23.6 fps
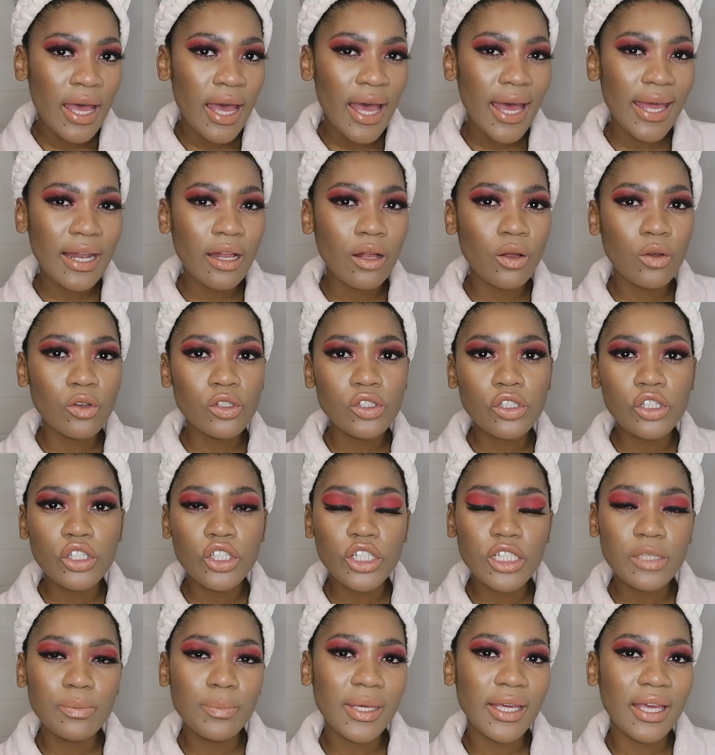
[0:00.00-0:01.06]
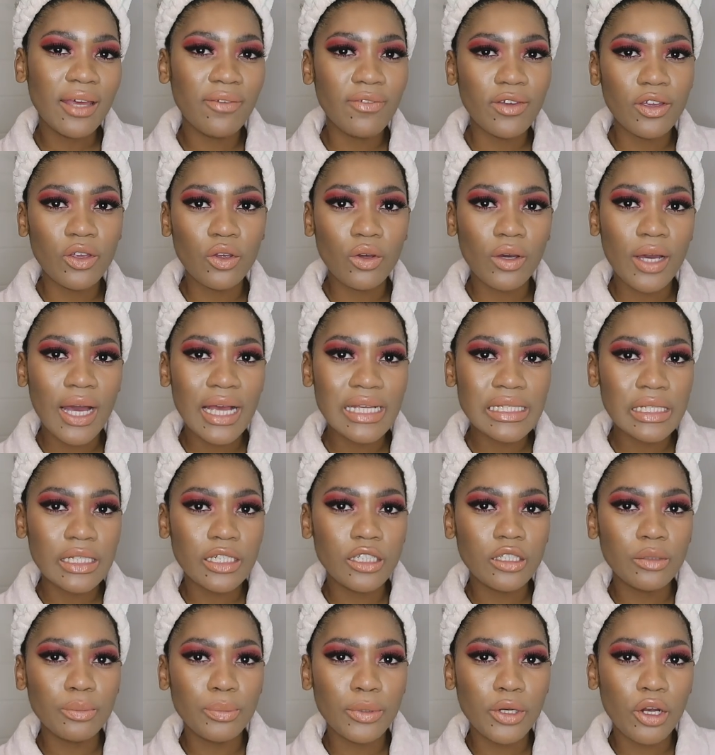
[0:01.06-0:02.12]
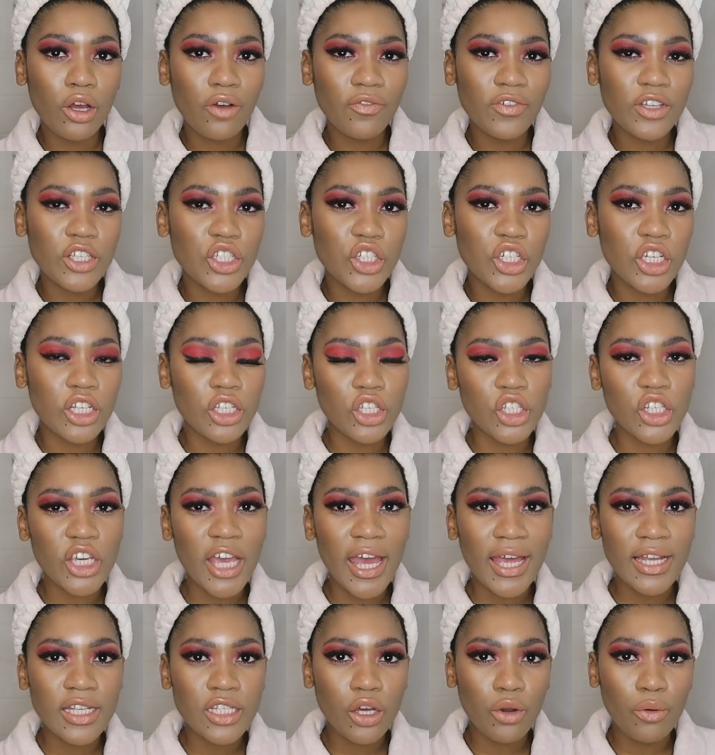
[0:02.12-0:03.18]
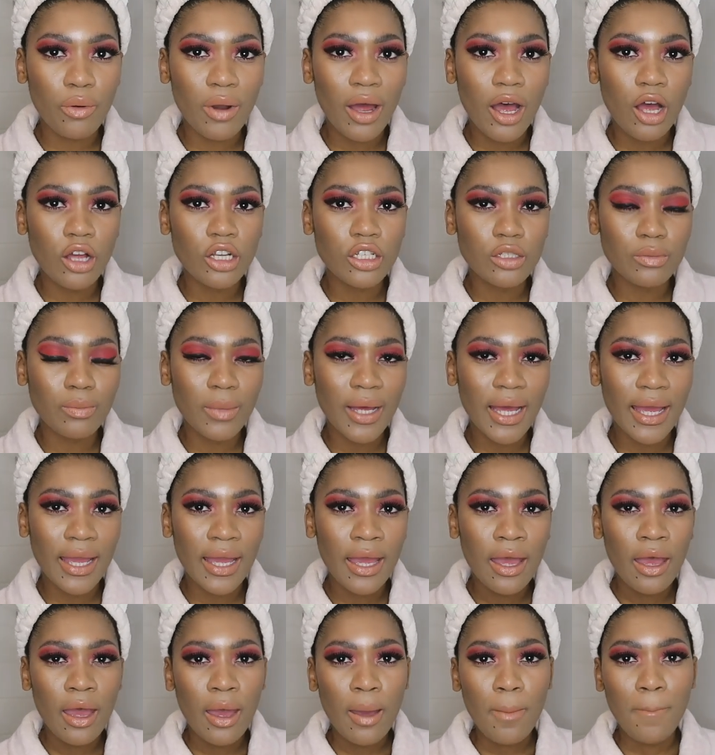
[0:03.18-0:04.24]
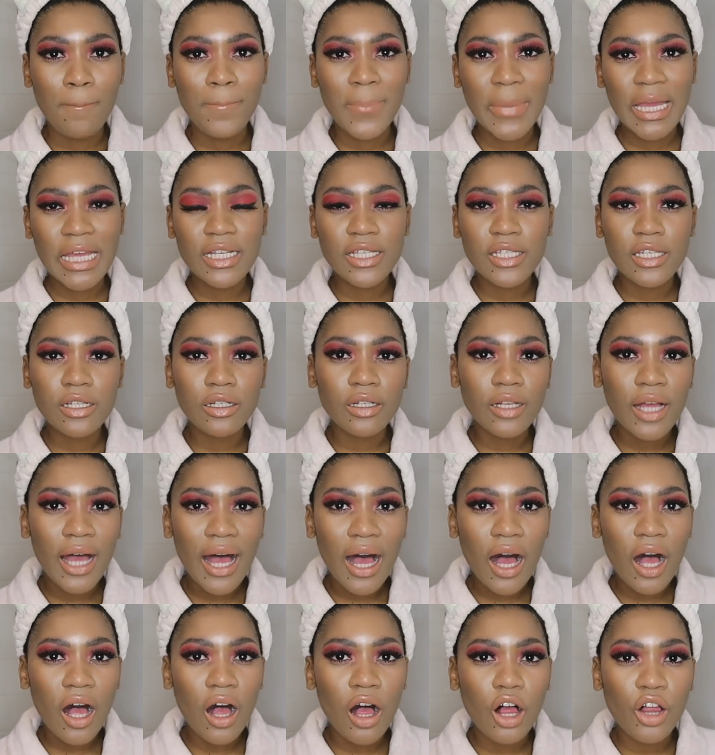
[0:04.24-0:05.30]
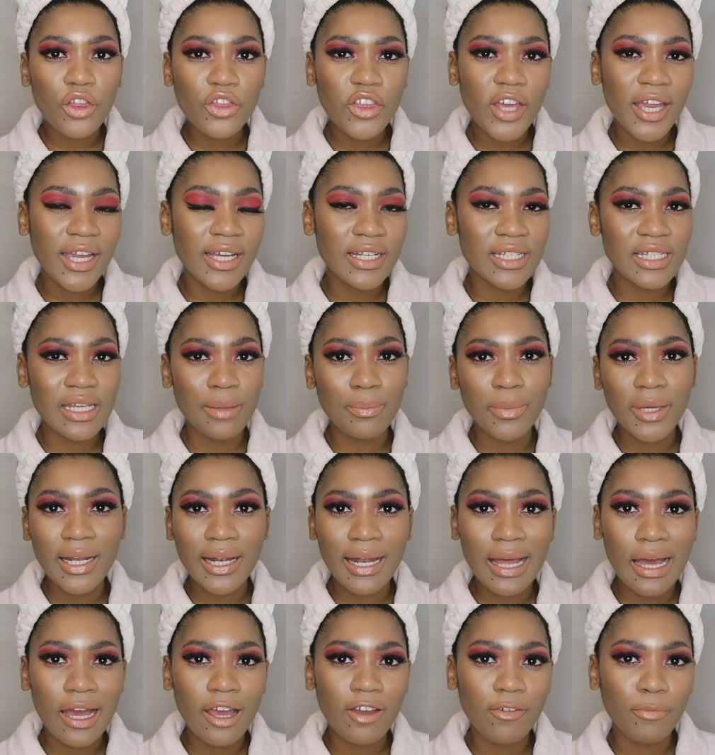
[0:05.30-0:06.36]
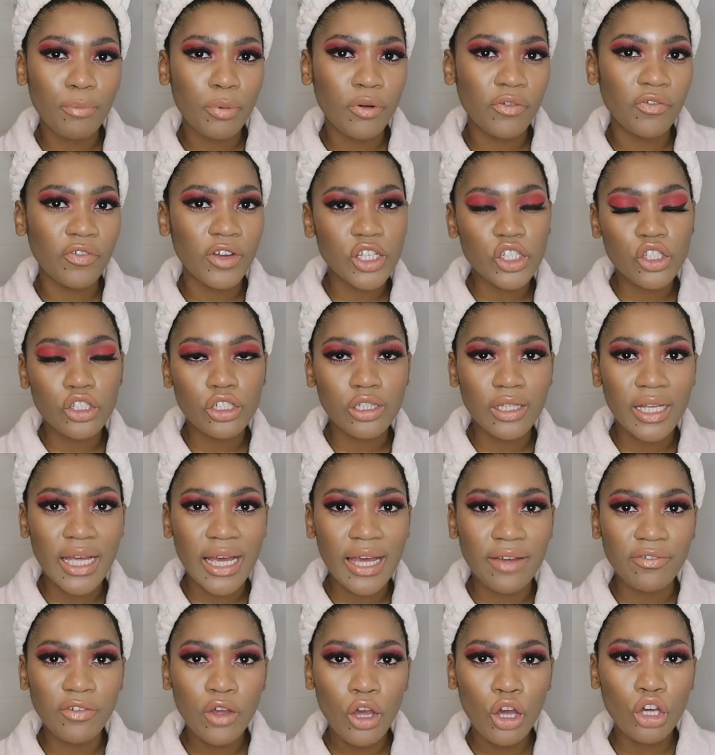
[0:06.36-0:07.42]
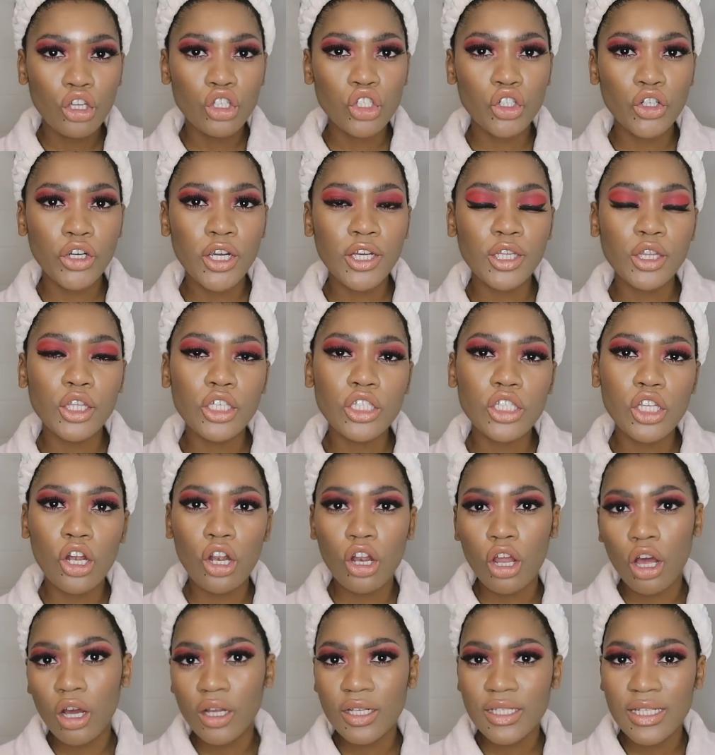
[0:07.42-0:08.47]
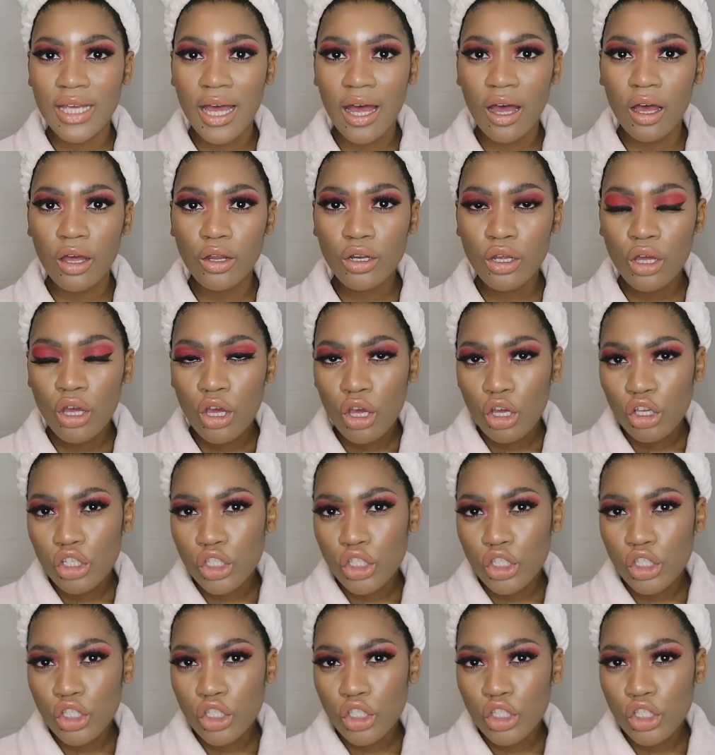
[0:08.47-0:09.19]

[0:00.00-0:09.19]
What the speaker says: and I'll also just be giving you guys a little bit of a chit chat around my mental health, academic life, professional life during this lockdown.